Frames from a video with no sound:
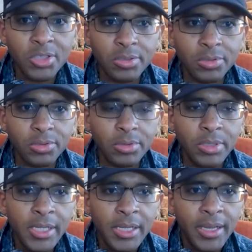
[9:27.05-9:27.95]
to
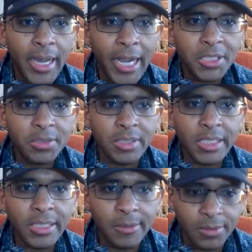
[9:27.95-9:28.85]

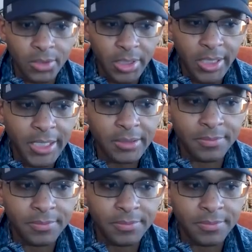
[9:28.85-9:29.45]
actually look at